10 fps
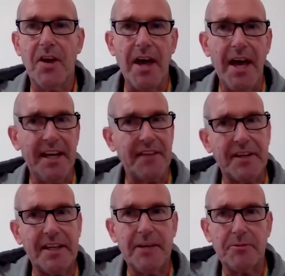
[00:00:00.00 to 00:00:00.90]
and I
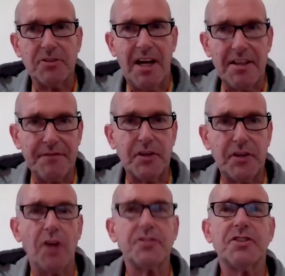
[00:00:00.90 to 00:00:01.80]
think it was like the
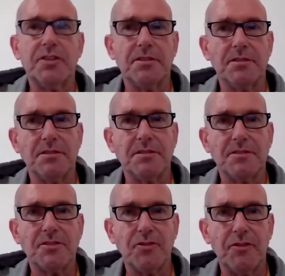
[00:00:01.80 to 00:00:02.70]
forgotten
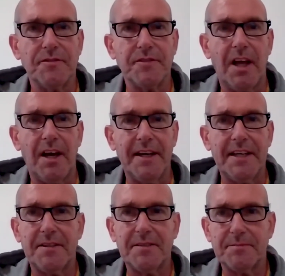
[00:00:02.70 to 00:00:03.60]
sort of
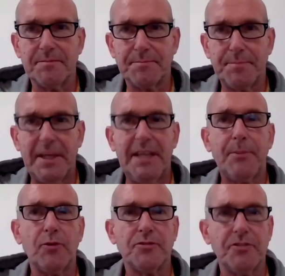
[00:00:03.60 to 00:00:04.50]
like
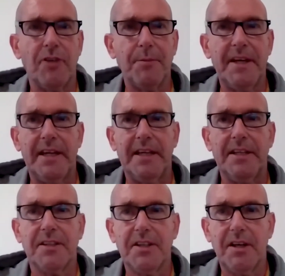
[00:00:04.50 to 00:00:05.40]
people. Do you know what I mean?
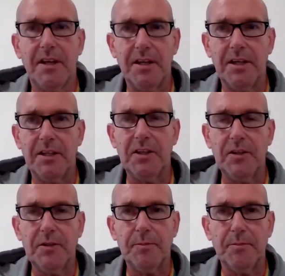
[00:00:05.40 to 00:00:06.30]

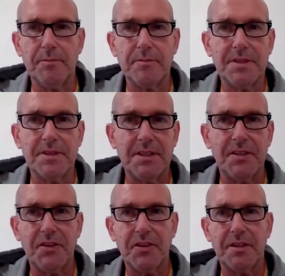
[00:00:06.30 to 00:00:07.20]
Um,
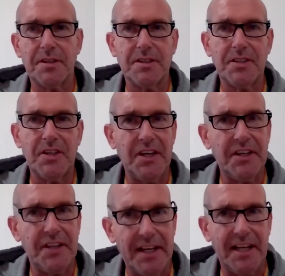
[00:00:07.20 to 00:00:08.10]

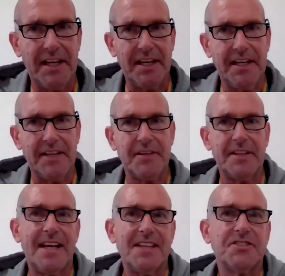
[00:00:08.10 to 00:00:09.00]
and, and, I, and I think
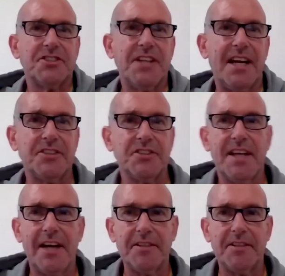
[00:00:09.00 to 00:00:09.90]
that's the challenge
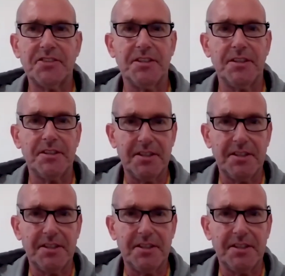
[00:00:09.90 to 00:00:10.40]
there is to